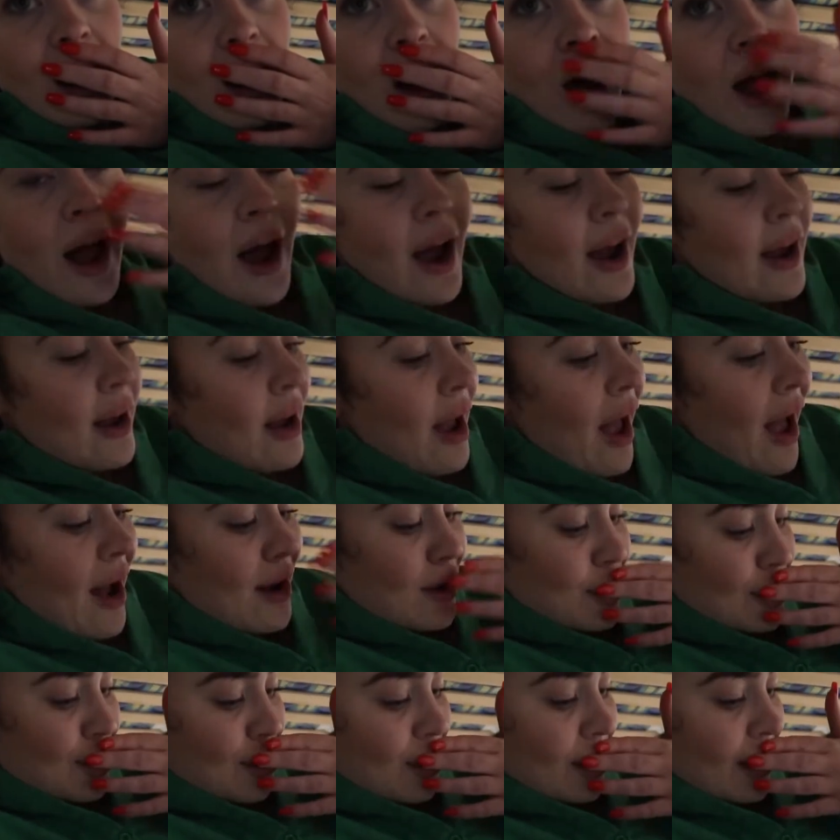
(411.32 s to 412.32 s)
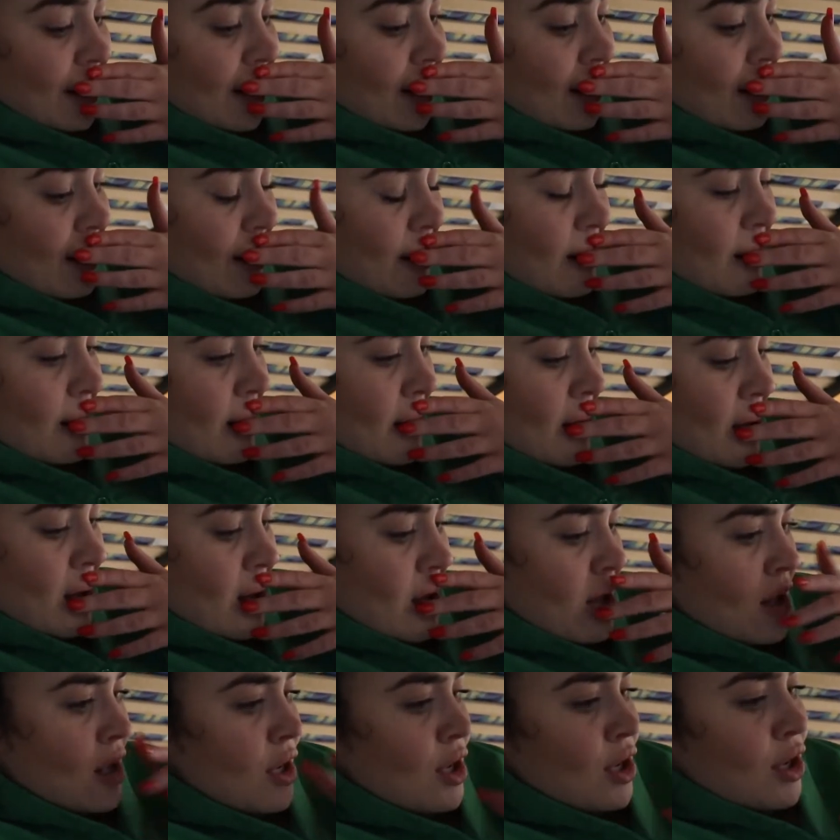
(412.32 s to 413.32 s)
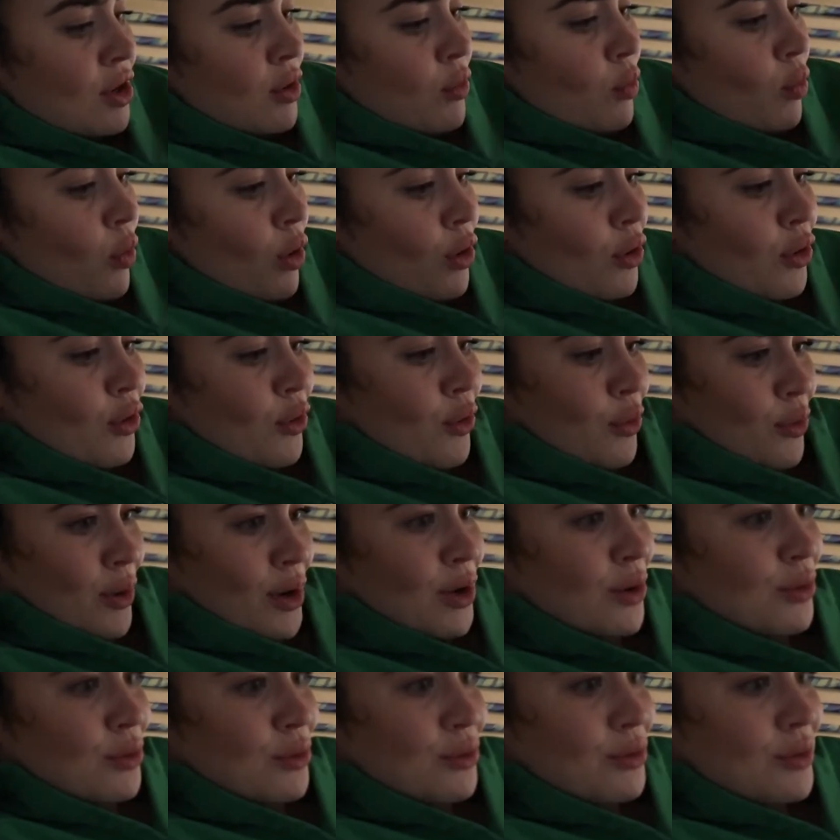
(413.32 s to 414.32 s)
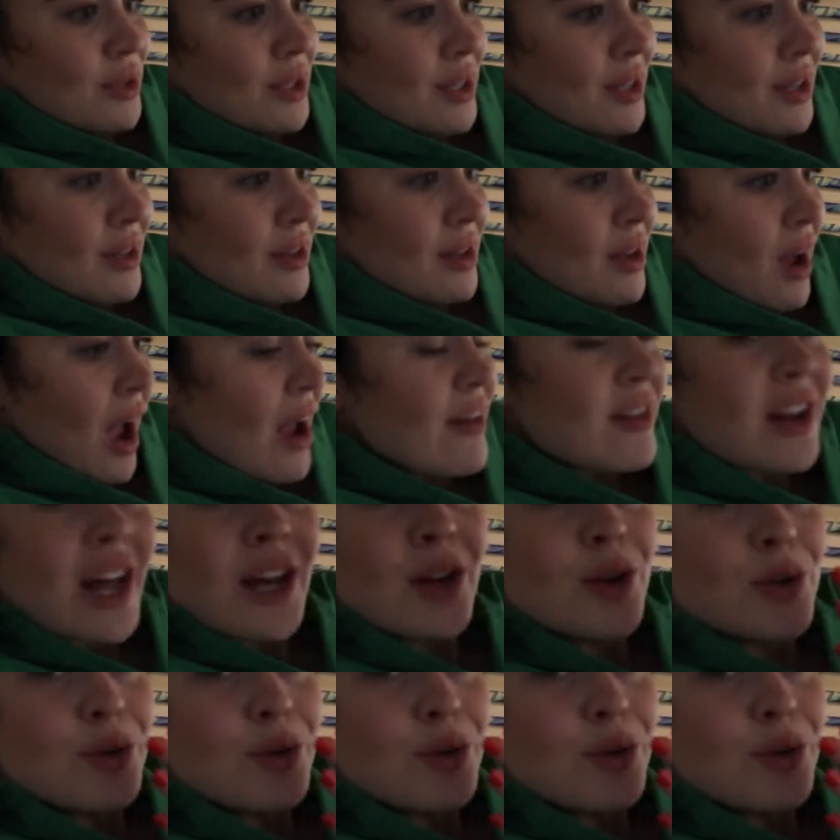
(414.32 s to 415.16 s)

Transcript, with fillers: I actually want grilled. I haven't had